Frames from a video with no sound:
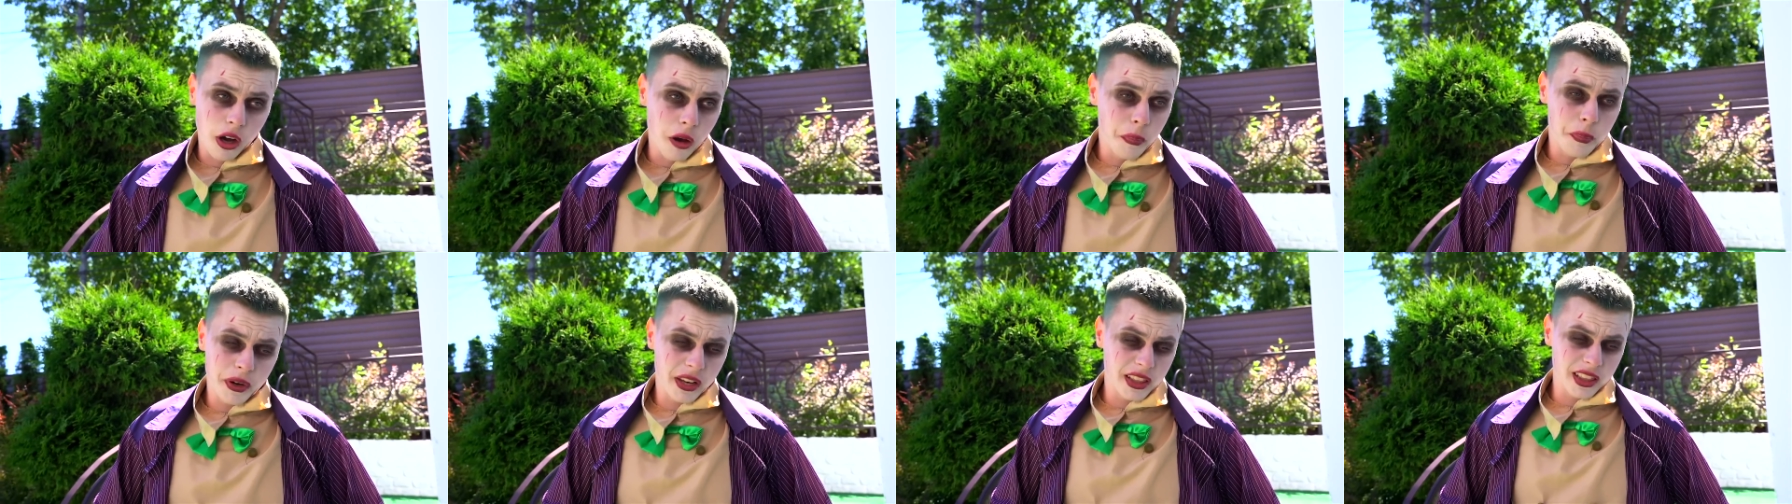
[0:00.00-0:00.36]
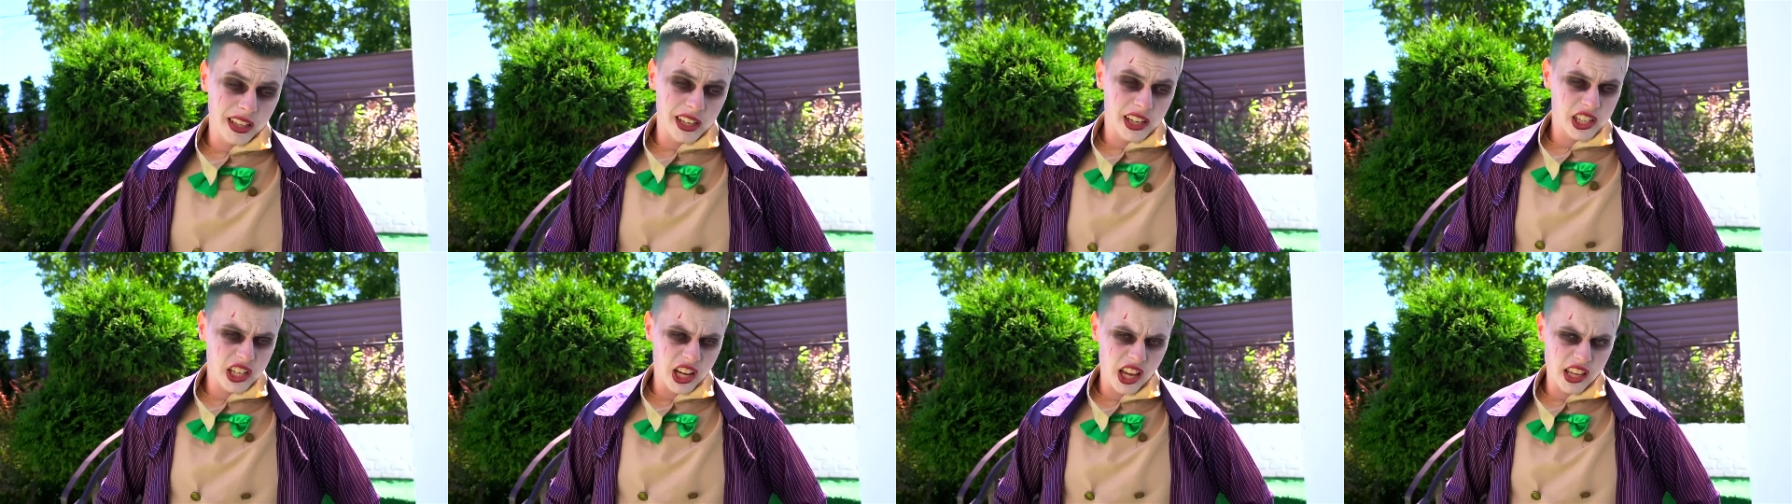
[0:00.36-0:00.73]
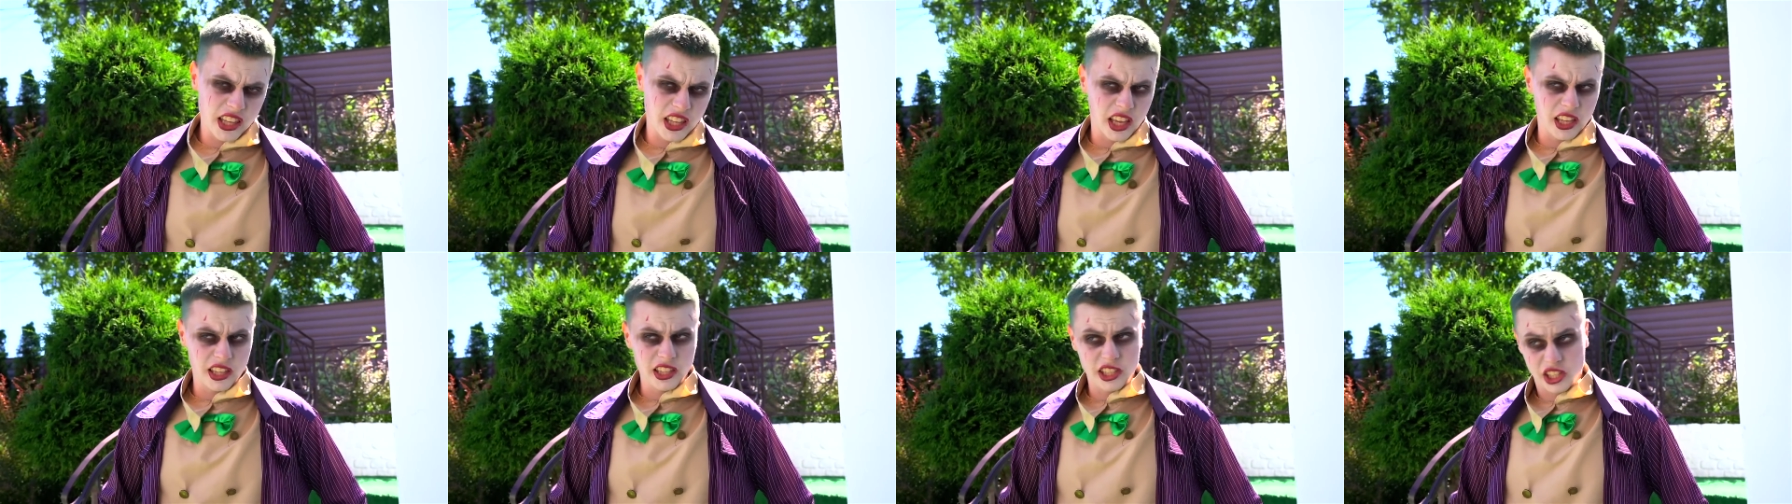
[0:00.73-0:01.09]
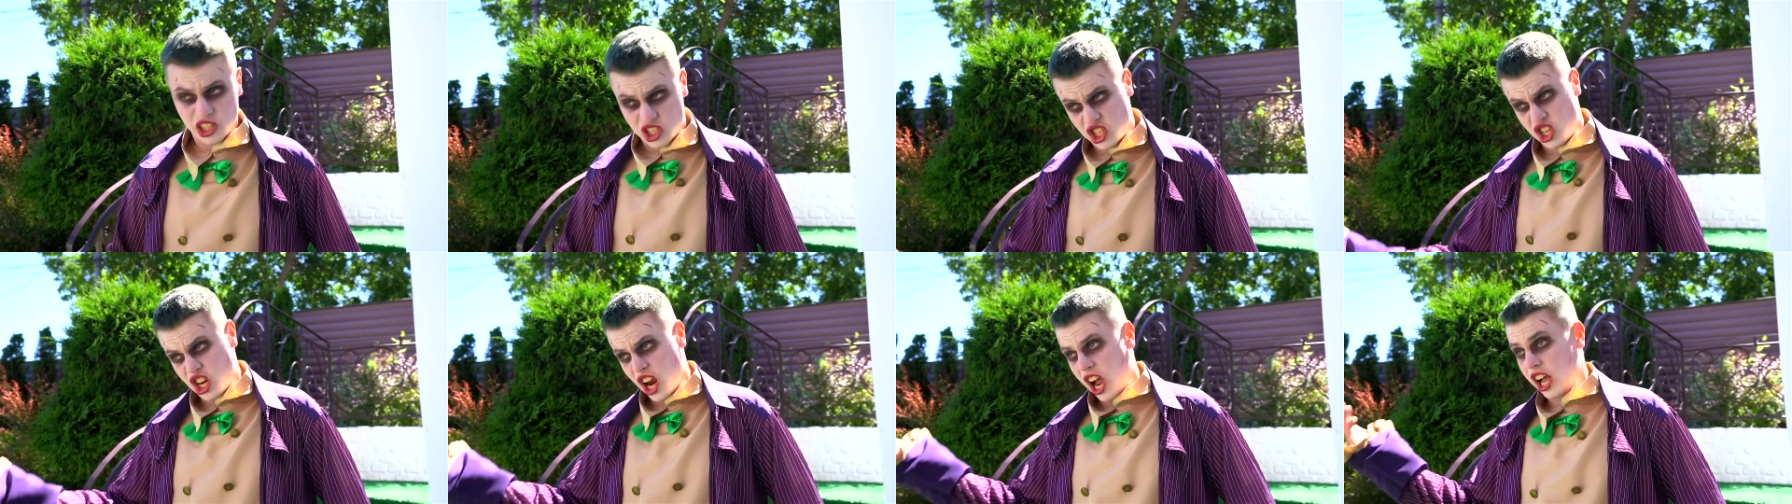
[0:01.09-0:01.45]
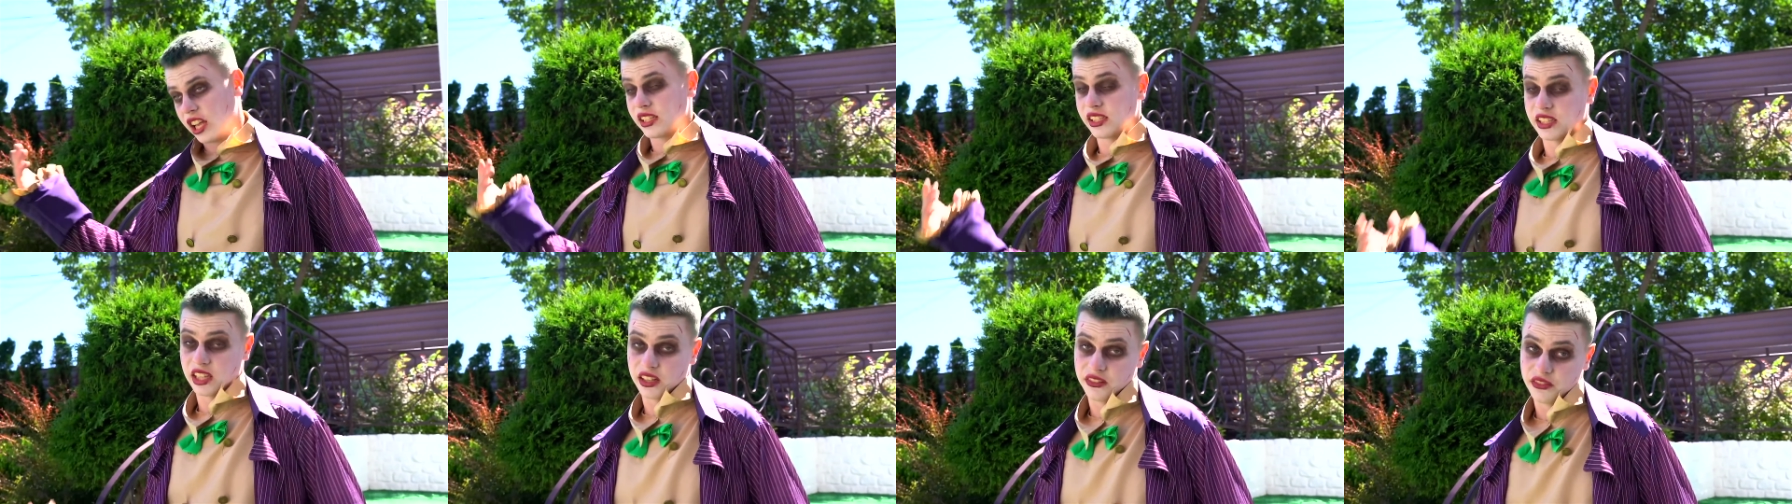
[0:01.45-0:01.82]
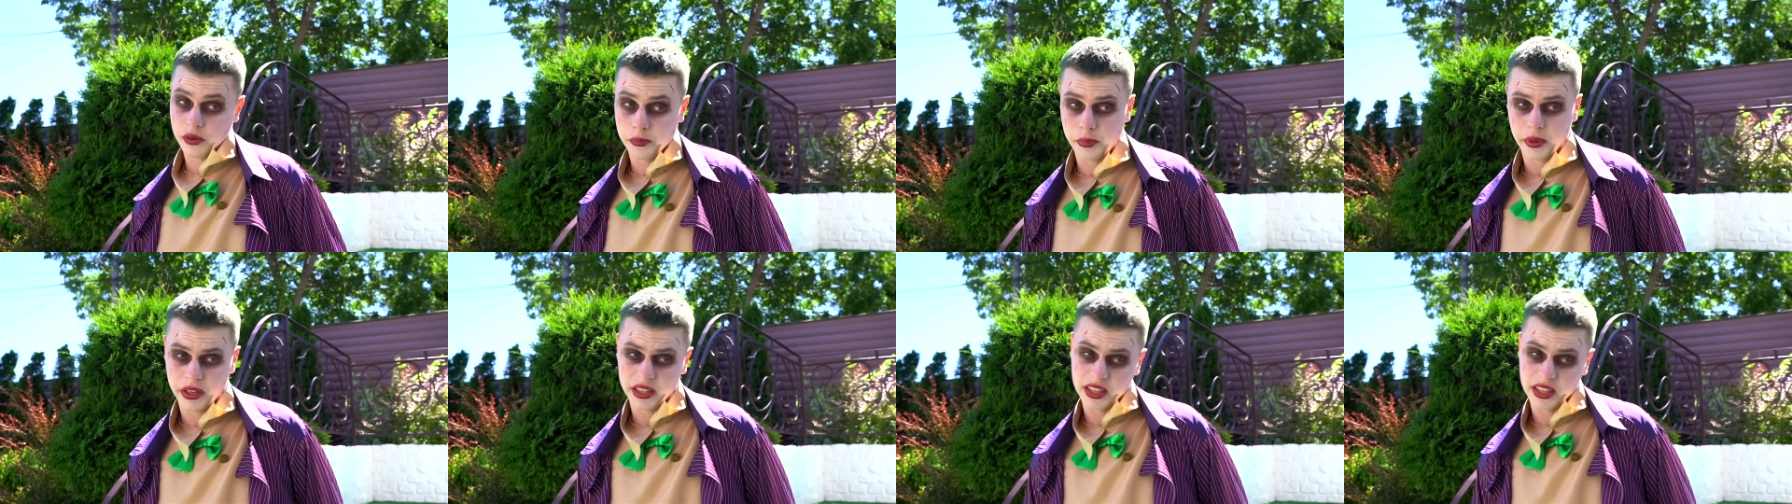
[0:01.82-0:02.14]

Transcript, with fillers: It's not something I propose to just